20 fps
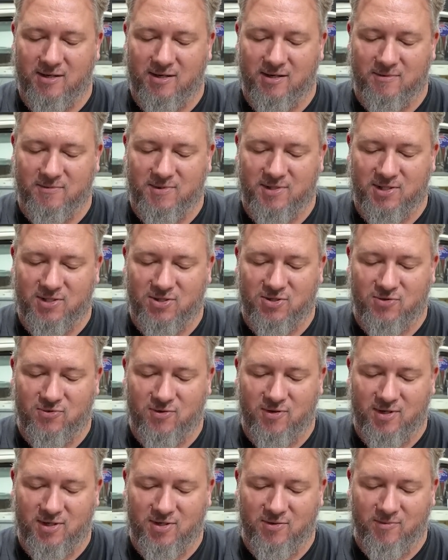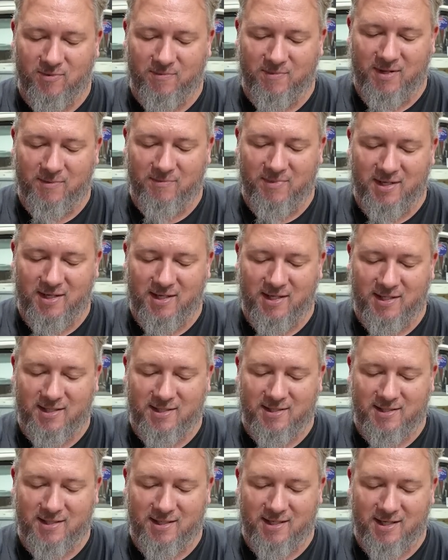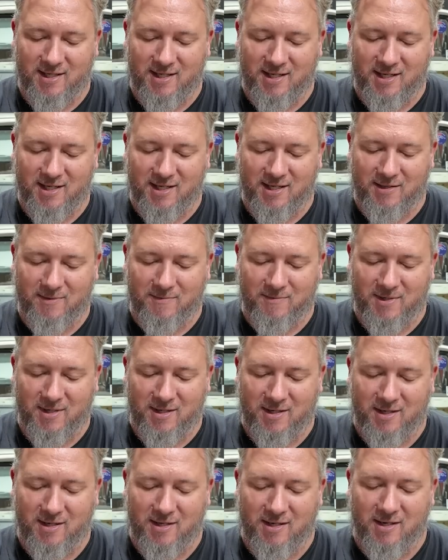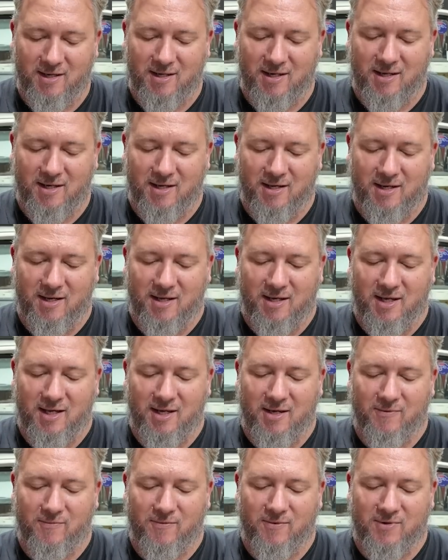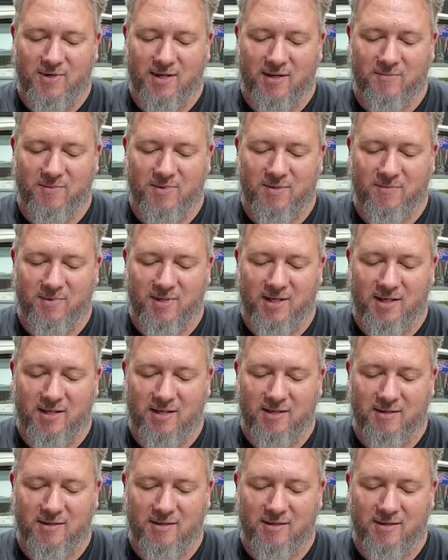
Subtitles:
I'm just trying to remember his name. It will come to me.